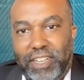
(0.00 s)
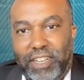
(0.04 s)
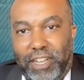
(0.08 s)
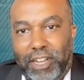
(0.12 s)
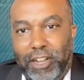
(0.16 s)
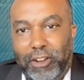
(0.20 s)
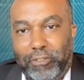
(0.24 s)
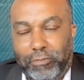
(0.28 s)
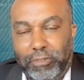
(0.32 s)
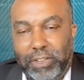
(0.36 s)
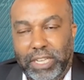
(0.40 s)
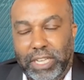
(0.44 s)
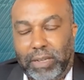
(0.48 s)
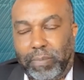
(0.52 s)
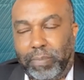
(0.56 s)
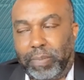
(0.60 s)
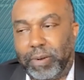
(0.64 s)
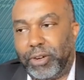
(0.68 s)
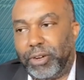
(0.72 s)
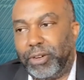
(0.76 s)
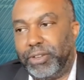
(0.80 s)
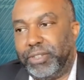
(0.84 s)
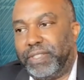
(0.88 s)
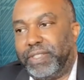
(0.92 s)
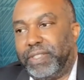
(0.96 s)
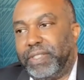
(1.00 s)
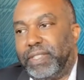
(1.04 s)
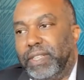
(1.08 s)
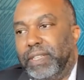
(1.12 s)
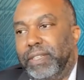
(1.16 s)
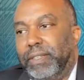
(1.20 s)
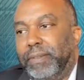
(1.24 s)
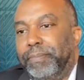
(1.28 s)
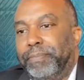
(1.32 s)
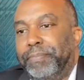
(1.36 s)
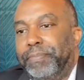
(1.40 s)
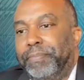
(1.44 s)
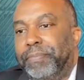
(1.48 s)
a real
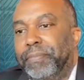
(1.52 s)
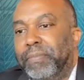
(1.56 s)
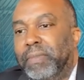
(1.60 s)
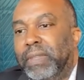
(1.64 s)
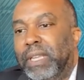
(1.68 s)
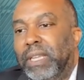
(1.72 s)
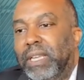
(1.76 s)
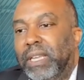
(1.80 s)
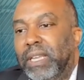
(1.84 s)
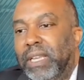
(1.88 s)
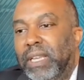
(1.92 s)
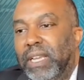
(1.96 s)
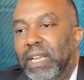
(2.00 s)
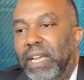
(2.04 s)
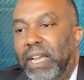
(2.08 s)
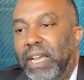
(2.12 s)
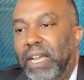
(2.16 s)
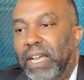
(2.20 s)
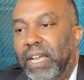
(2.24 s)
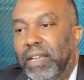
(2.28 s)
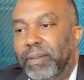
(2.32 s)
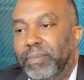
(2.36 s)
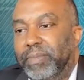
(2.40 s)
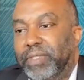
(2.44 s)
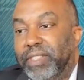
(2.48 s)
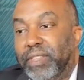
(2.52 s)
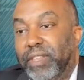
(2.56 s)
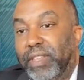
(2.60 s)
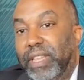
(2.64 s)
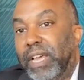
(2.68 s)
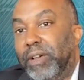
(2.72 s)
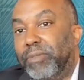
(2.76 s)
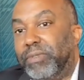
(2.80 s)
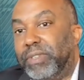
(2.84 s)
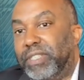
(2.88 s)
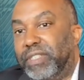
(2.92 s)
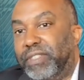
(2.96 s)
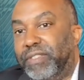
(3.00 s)
person. So
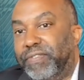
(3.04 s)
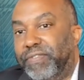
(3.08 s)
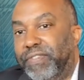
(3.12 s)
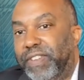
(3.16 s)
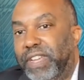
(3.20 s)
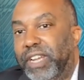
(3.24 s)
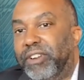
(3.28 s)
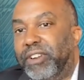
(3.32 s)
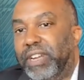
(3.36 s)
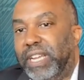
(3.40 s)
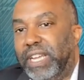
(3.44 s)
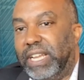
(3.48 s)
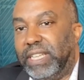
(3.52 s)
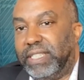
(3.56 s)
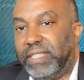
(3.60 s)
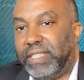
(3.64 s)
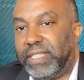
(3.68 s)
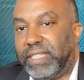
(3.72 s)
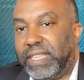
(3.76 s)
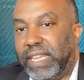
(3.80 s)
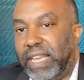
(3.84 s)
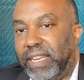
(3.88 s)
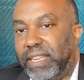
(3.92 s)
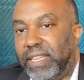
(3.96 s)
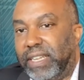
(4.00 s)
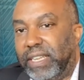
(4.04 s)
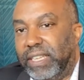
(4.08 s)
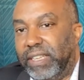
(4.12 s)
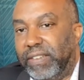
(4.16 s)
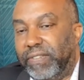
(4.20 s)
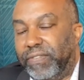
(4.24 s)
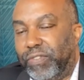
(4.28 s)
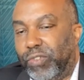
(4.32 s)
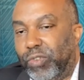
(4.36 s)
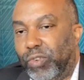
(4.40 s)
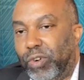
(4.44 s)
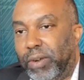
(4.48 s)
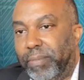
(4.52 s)
that was very unsettling
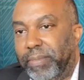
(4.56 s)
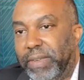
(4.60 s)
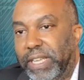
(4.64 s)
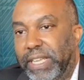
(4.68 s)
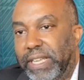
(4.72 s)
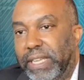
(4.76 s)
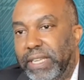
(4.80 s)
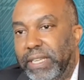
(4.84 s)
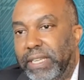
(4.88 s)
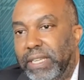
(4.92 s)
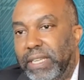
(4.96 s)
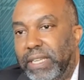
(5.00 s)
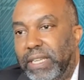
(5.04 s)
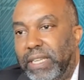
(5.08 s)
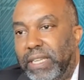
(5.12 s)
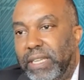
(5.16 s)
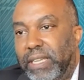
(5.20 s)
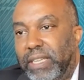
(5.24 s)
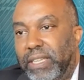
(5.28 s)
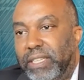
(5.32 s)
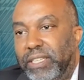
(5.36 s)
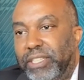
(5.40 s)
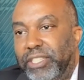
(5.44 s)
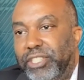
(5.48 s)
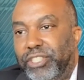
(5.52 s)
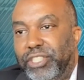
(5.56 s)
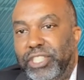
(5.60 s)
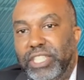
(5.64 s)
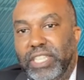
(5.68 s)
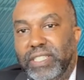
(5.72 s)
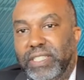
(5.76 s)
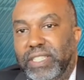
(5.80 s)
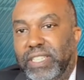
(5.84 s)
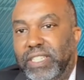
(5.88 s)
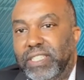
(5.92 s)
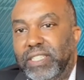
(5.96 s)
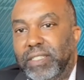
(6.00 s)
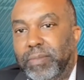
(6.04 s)
for me to
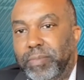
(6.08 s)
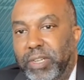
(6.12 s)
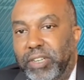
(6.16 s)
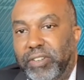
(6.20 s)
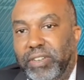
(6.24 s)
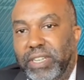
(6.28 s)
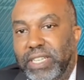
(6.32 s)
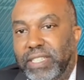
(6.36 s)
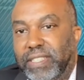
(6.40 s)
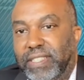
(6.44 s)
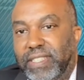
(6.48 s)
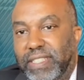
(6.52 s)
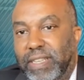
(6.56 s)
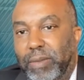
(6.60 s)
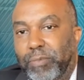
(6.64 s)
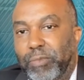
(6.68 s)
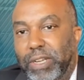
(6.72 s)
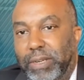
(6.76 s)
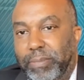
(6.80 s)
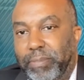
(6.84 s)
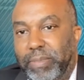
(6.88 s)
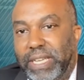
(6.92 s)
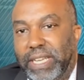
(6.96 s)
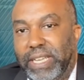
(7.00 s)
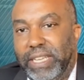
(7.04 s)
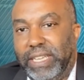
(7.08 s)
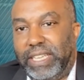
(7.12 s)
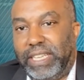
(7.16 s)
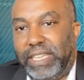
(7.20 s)
just experience someone being